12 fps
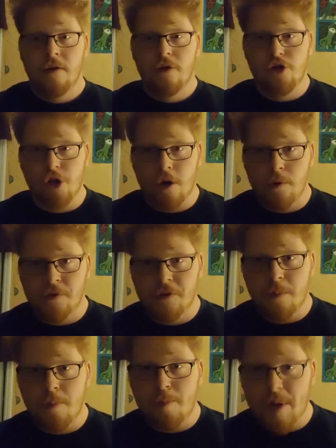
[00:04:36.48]
shows
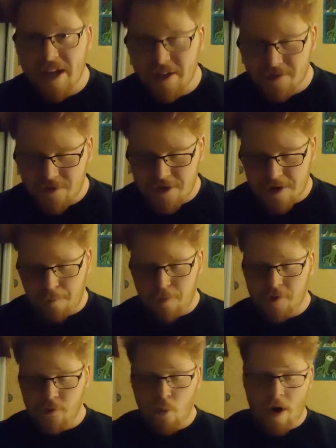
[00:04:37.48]
the biggest
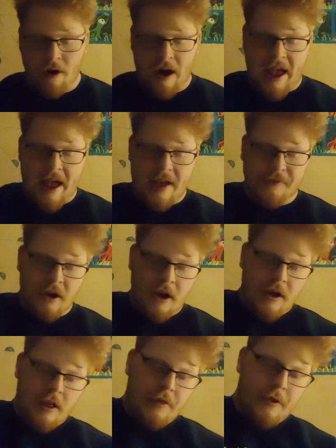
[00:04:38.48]
difference, whereas
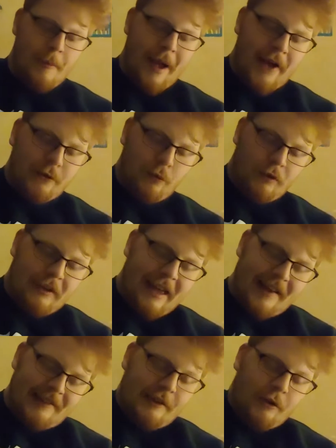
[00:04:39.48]
the basswood
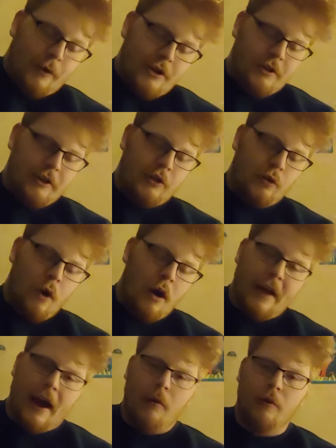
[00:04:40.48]
lasted originally
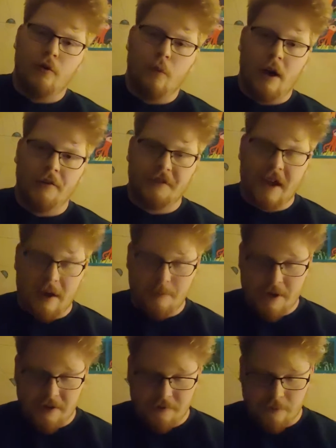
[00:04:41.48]
12 hours whilst
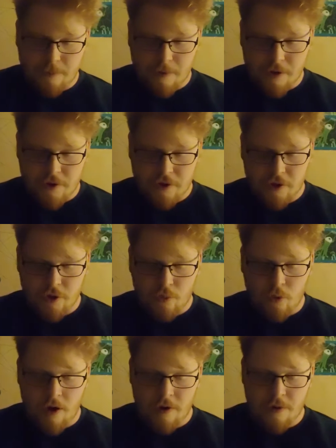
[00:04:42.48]
not being submerged
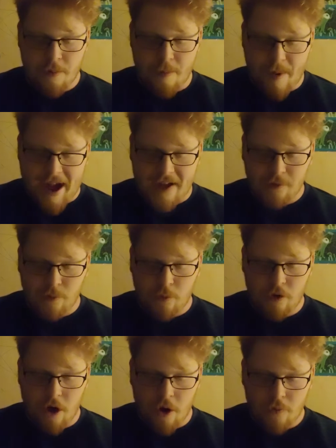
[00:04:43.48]
underwater. The
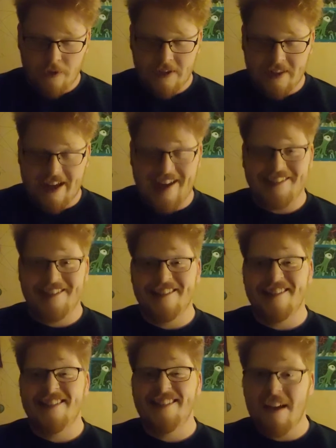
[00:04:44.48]
basswood only lasted
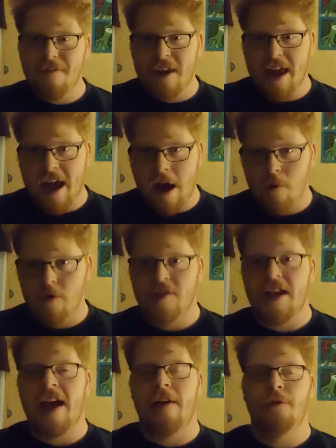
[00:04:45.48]
7
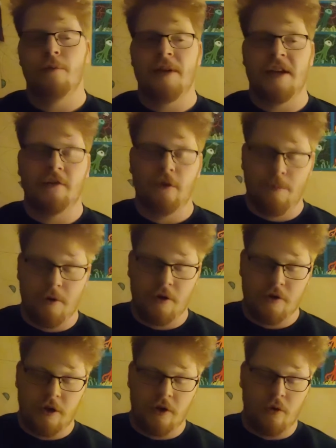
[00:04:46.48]
hours after being
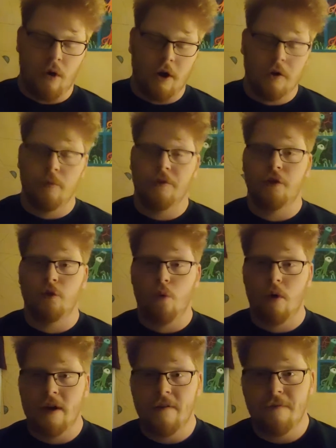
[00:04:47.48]
submerged underwater with the
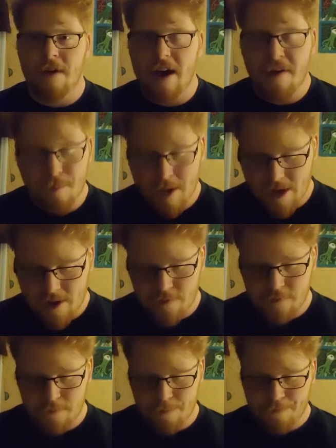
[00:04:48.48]
25
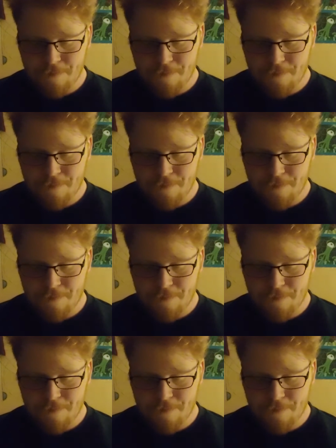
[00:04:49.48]
pounds.